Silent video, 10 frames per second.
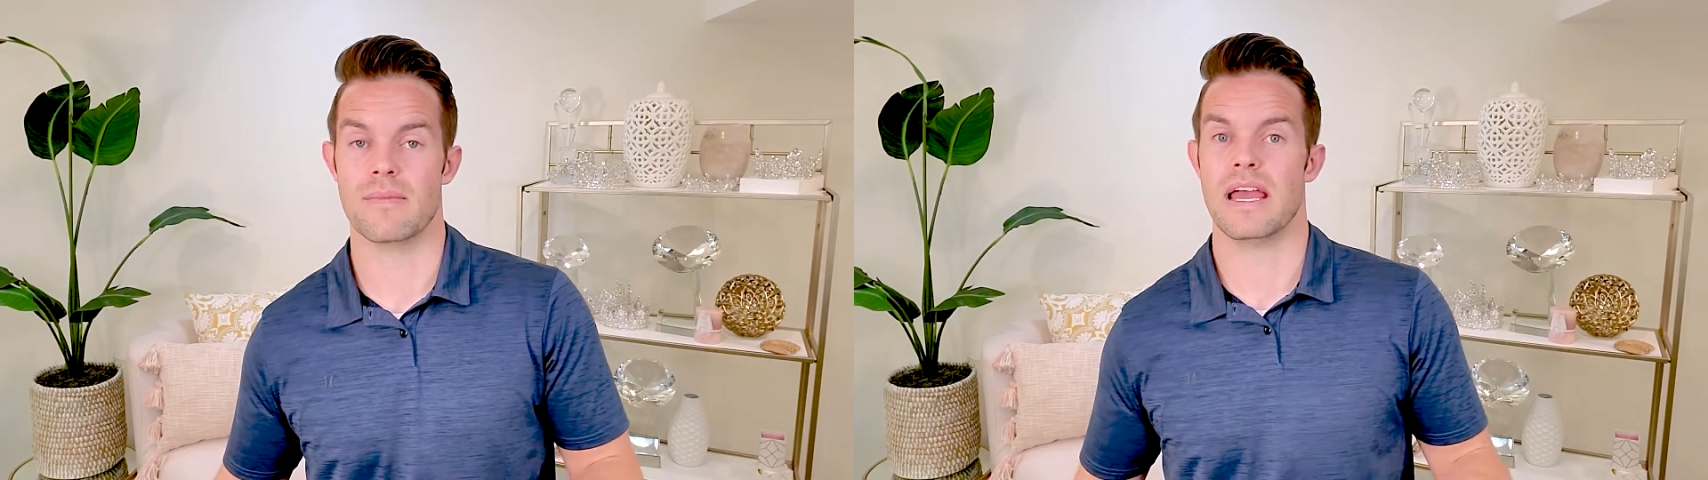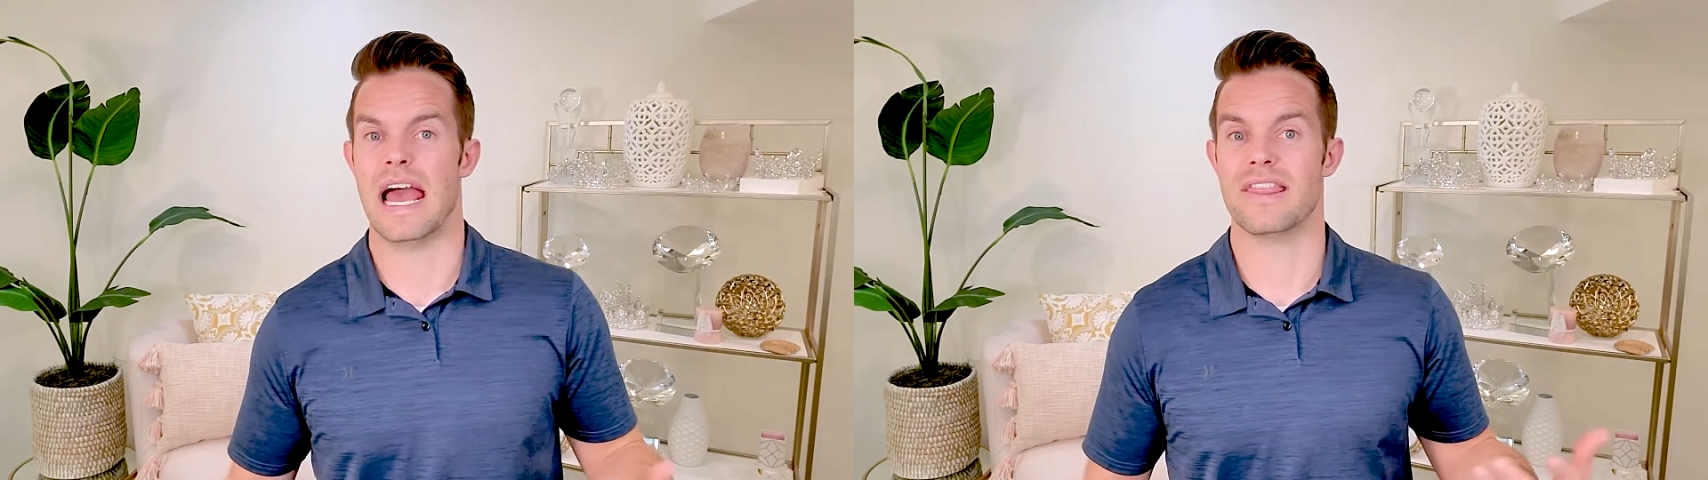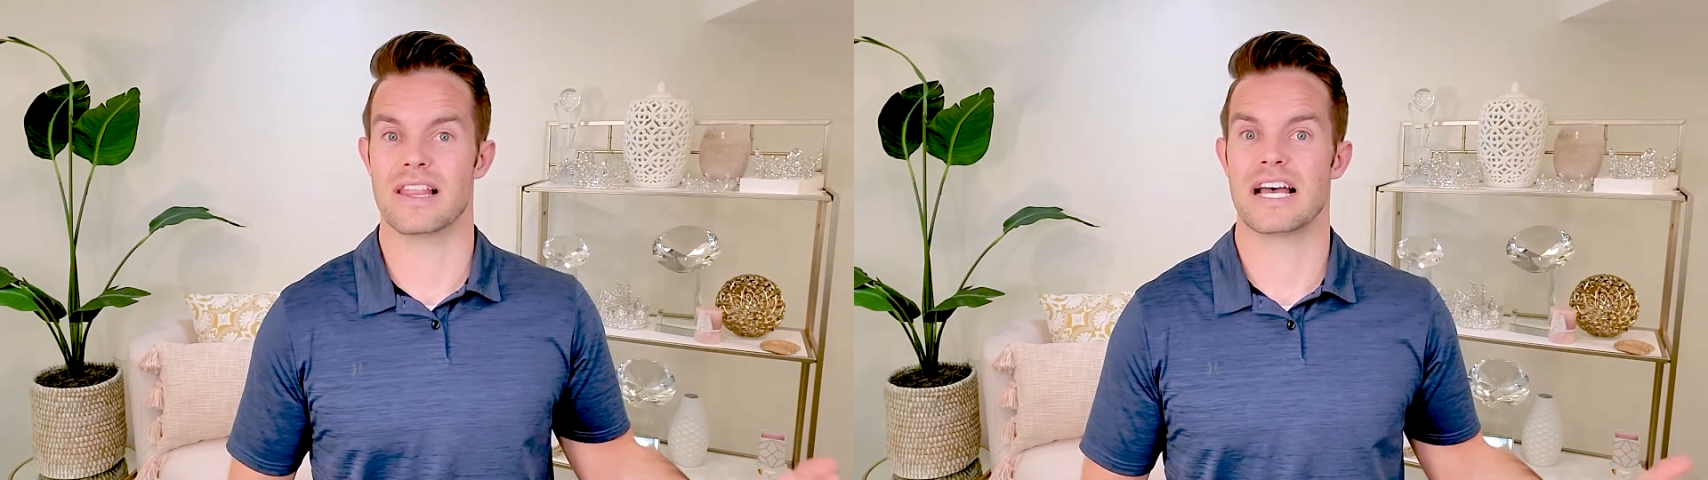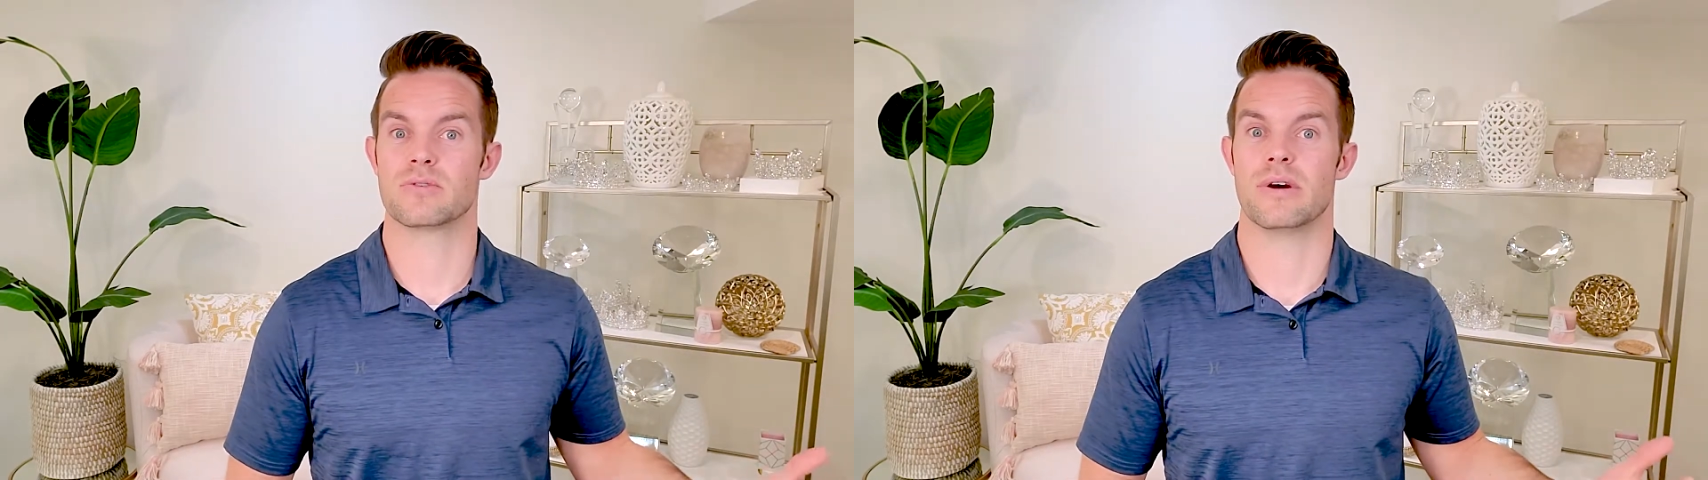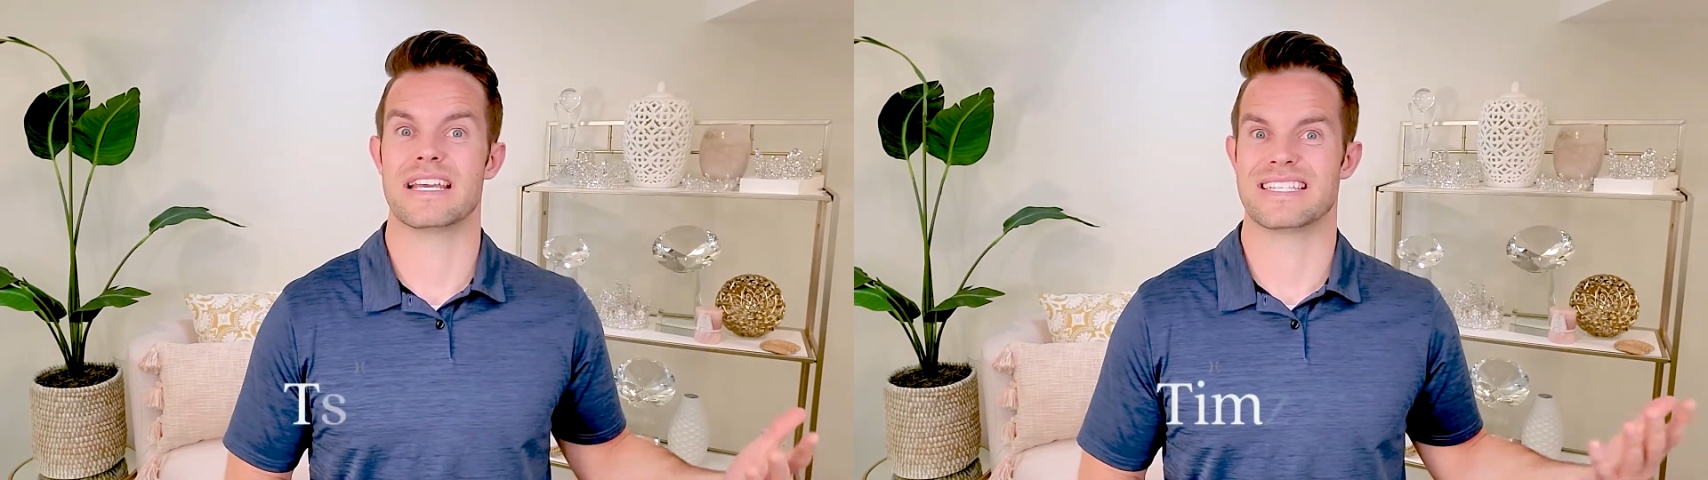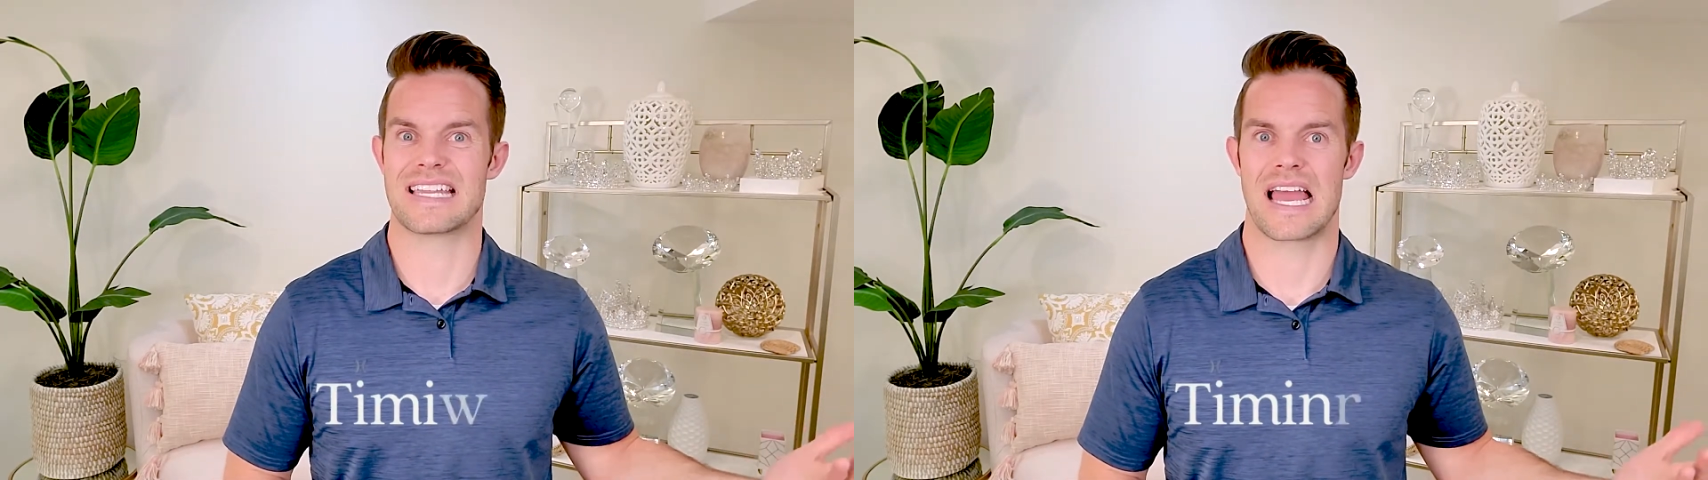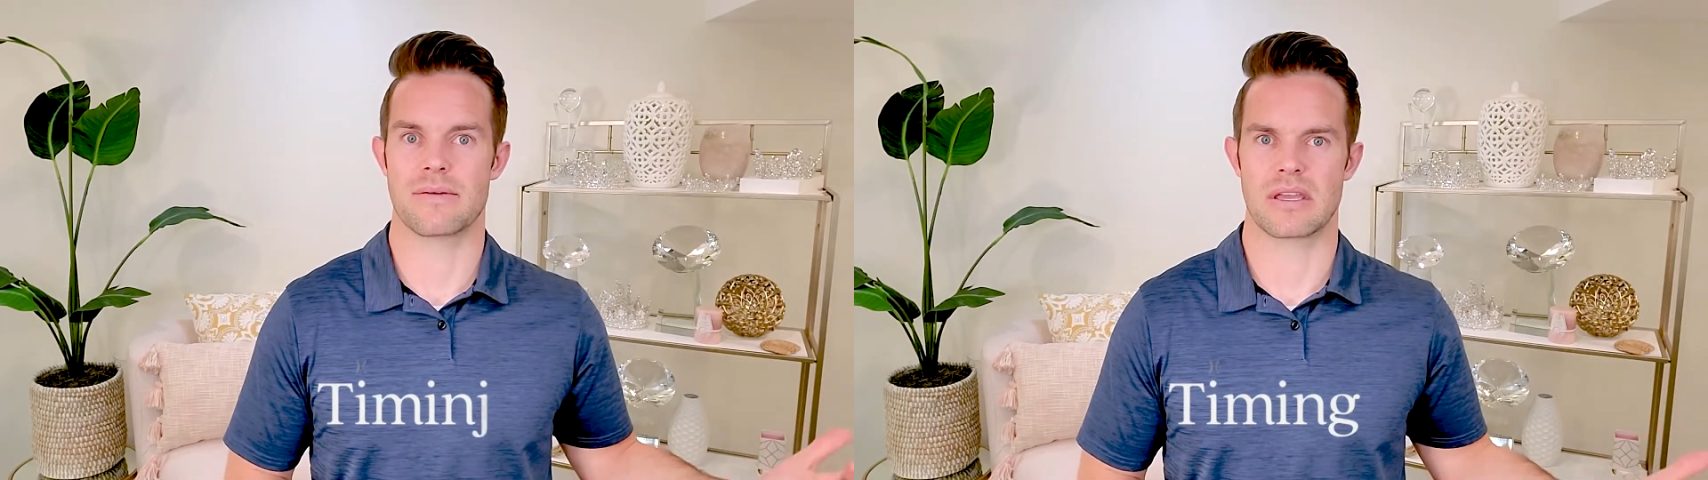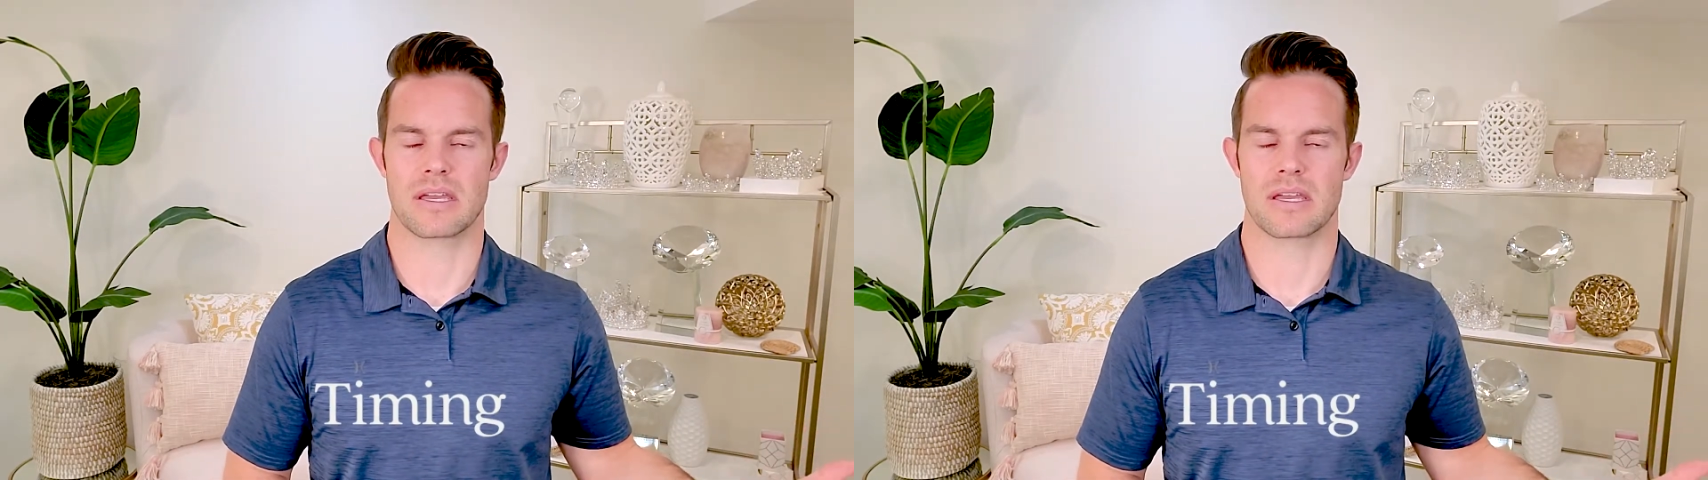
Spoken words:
And the last one is timing.